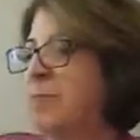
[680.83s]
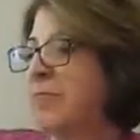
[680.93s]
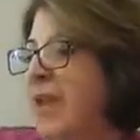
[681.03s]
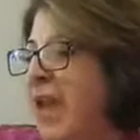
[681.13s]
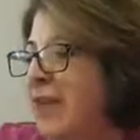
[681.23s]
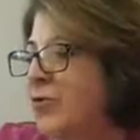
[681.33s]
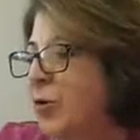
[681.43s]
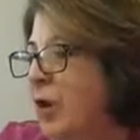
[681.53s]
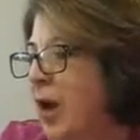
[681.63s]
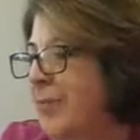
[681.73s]
After
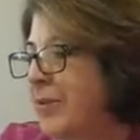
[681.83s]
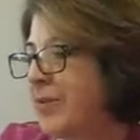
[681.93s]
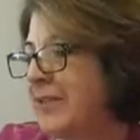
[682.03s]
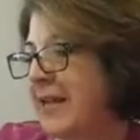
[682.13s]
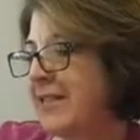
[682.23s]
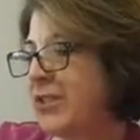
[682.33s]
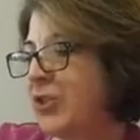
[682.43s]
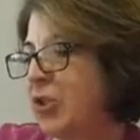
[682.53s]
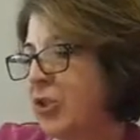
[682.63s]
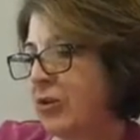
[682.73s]
a couple of days at the
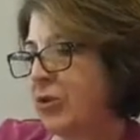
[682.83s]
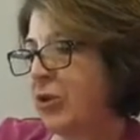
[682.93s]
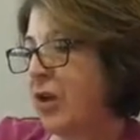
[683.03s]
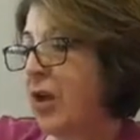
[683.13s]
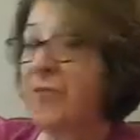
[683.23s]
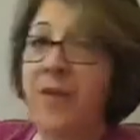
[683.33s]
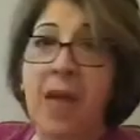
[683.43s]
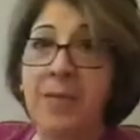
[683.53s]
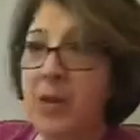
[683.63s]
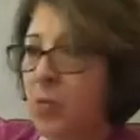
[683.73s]
shelter, a
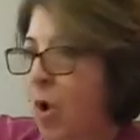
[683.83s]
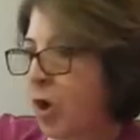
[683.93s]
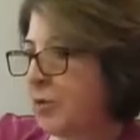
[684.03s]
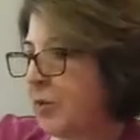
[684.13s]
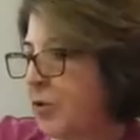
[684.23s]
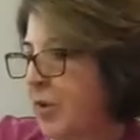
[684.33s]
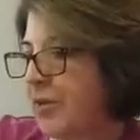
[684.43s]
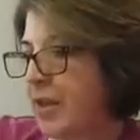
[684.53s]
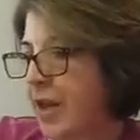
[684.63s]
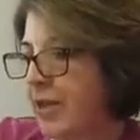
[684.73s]
family walked between the
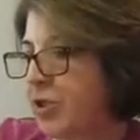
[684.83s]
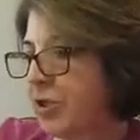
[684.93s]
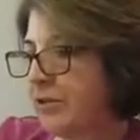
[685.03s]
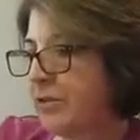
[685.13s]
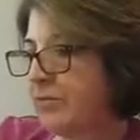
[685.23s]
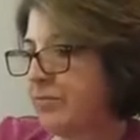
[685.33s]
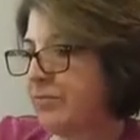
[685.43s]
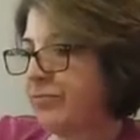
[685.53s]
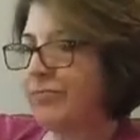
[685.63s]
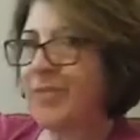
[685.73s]
cages.
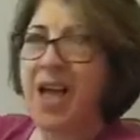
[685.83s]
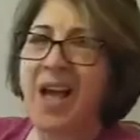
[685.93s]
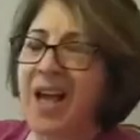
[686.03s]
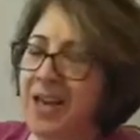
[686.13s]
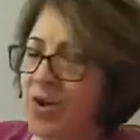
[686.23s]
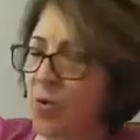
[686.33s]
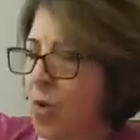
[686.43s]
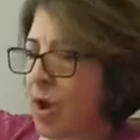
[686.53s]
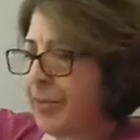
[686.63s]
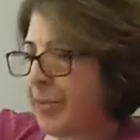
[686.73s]
I don't
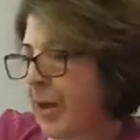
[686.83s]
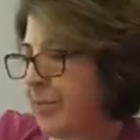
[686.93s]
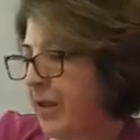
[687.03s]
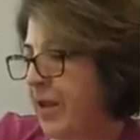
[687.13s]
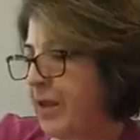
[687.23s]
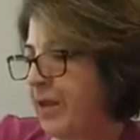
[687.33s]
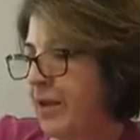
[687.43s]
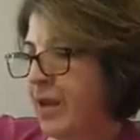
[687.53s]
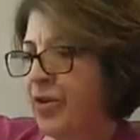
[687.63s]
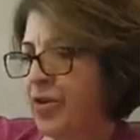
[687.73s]
want a puppy,
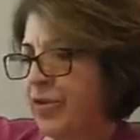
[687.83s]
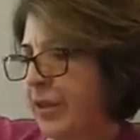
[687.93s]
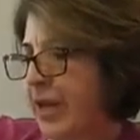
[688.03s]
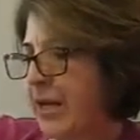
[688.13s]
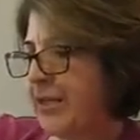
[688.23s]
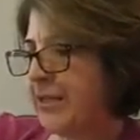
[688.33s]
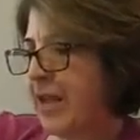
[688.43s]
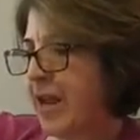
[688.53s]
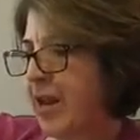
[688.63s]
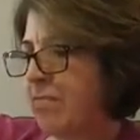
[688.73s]
I heard the lady
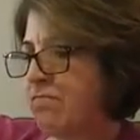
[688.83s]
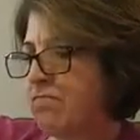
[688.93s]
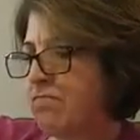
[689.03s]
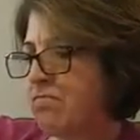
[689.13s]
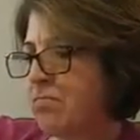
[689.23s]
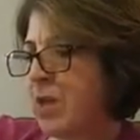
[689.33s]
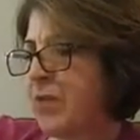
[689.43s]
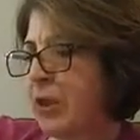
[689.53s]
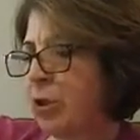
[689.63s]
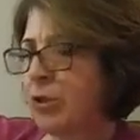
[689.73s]
say. Then
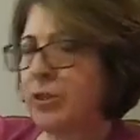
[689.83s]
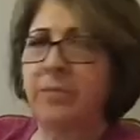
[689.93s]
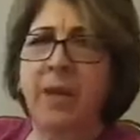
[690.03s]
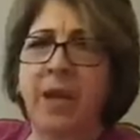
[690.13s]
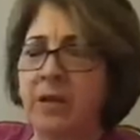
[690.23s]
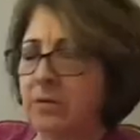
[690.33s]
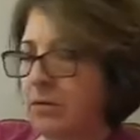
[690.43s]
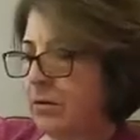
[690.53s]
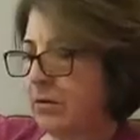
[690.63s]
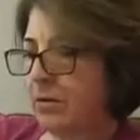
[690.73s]
they looked at me.
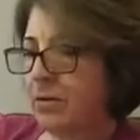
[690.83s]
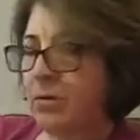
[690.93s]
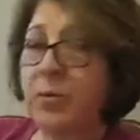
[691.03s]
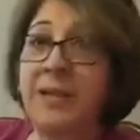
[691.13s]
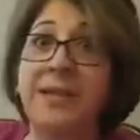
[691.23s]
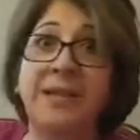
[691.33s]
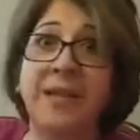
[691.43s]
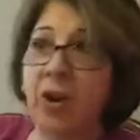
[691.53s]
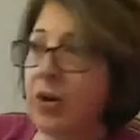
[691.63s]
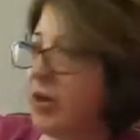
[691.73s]
We
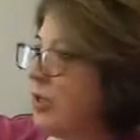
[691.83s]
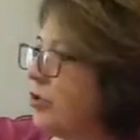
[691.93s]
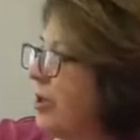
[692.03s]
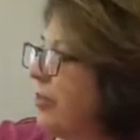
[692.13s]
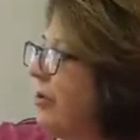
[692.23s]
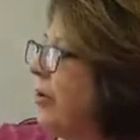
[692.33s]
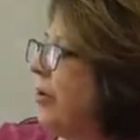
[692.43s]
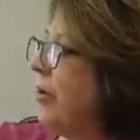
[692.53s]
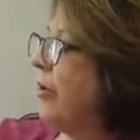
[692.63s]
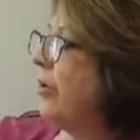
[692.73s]
stared at each other.
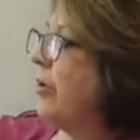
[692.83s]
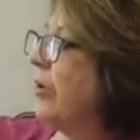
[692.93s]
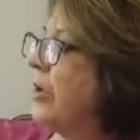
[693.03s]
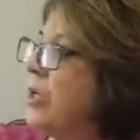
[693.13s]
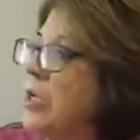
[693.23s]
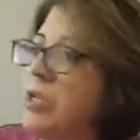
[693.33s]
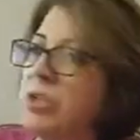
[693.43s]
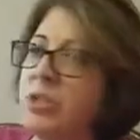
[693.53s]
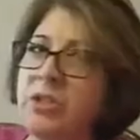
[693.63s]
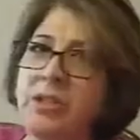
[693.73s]

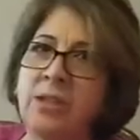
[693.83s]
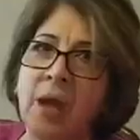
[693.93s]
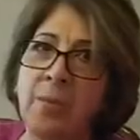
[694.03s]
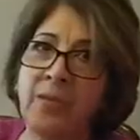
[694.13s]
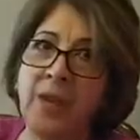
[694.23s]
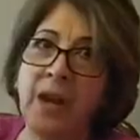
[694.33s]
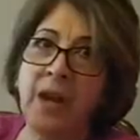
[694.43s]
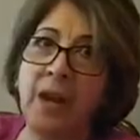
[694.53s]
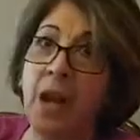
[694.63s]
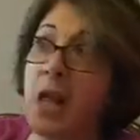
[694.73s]

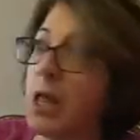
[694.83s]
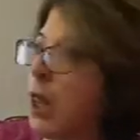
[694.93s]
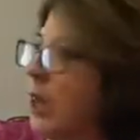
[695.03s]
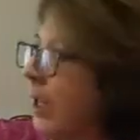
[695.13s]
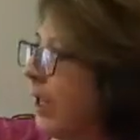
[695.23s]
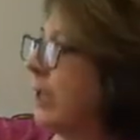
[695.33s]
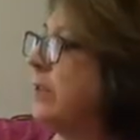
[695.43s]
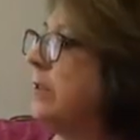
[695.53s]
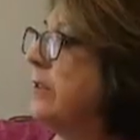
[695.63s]
Something clicked.